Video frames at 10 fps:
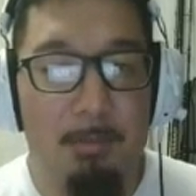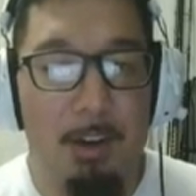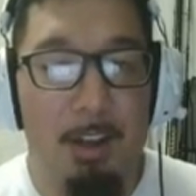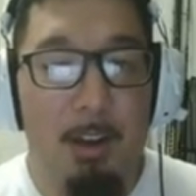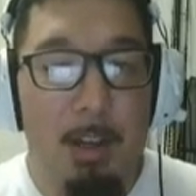
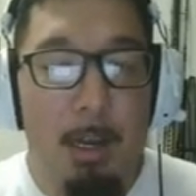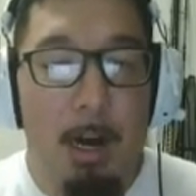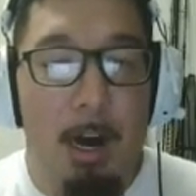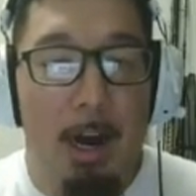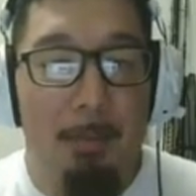but
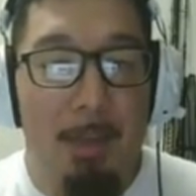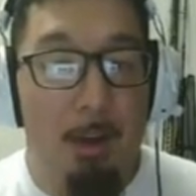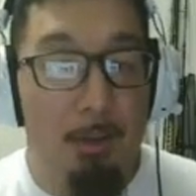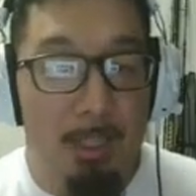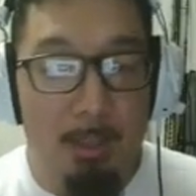
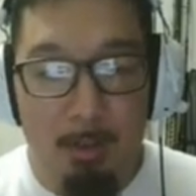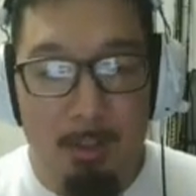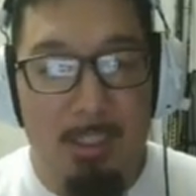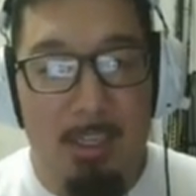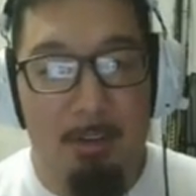Elton looked
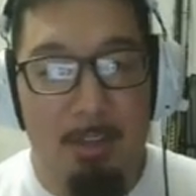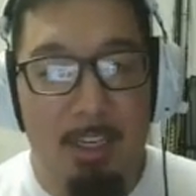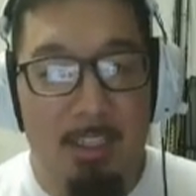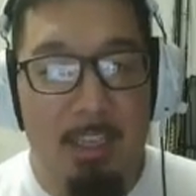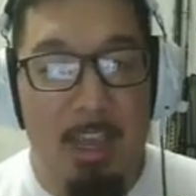as healthy
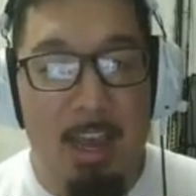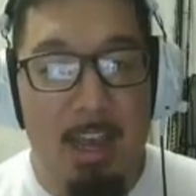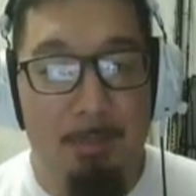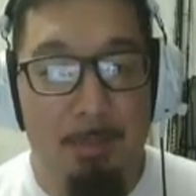as he has.